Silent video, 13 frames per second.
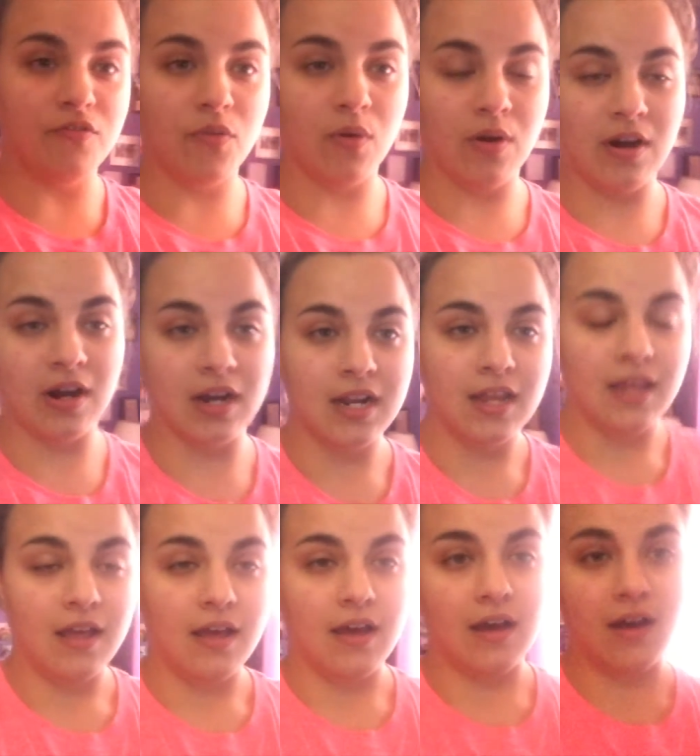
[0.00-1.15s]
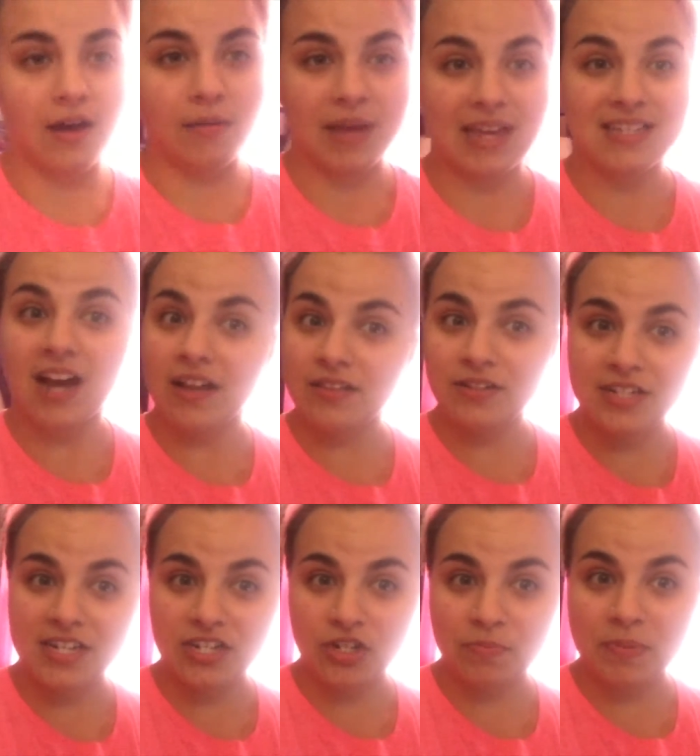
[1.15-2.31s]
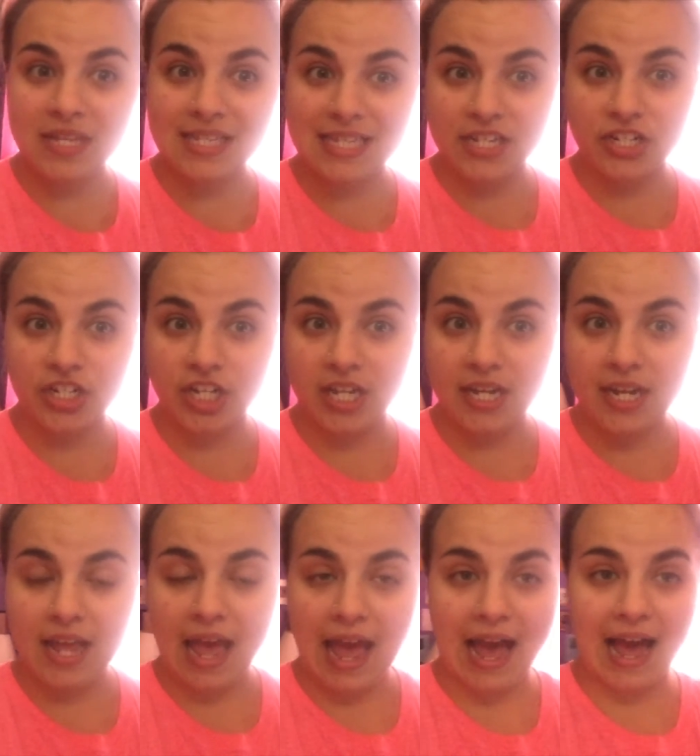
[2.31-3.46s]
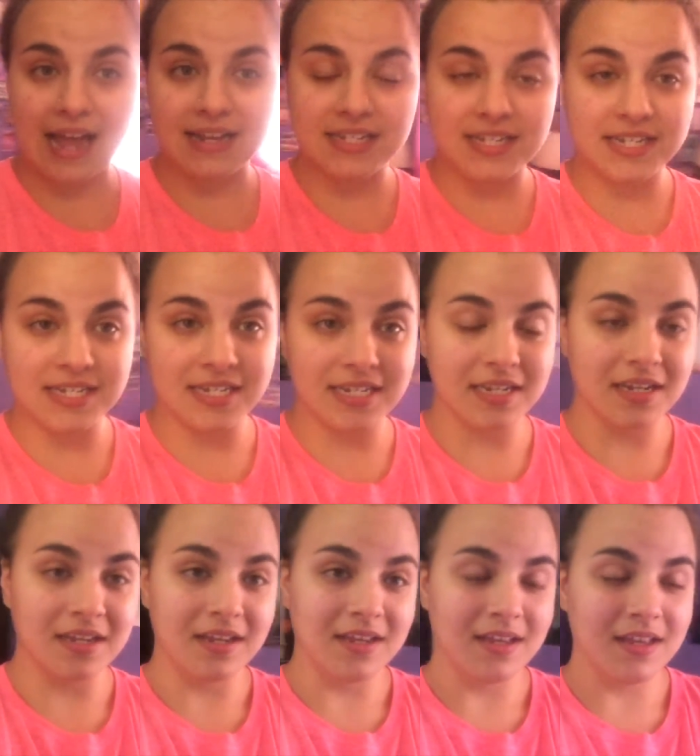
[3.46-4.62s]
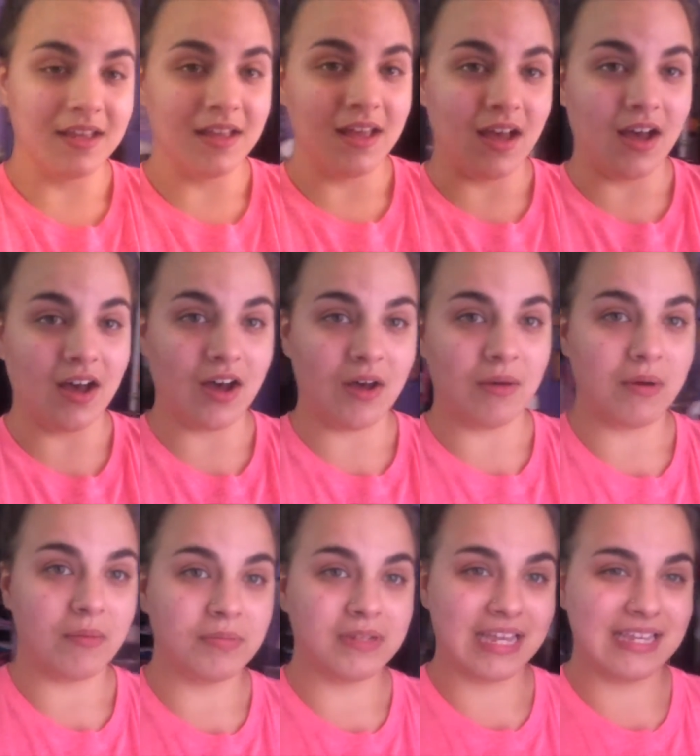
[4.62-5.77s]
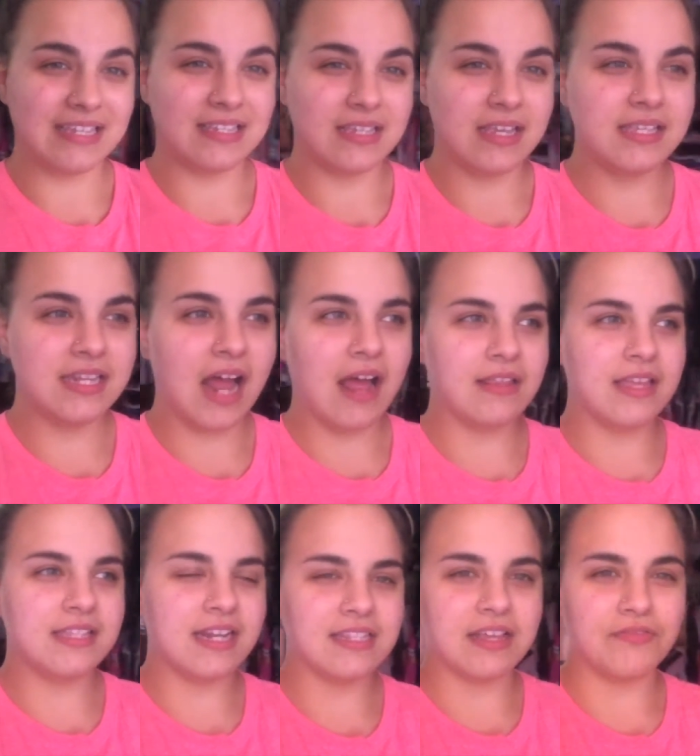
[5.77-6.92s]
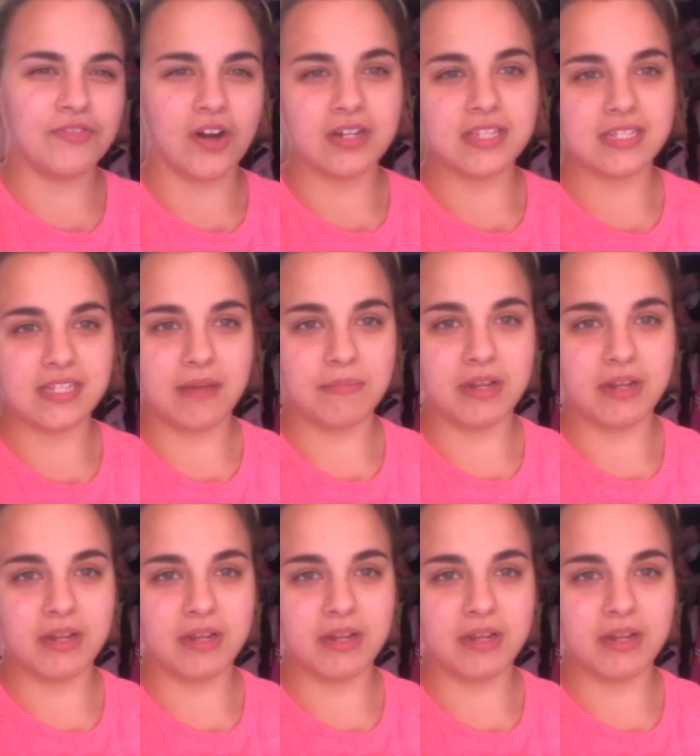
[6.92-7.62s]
for um, a toddler teacher position at um, a place. It's not. It's not that far. It's like ten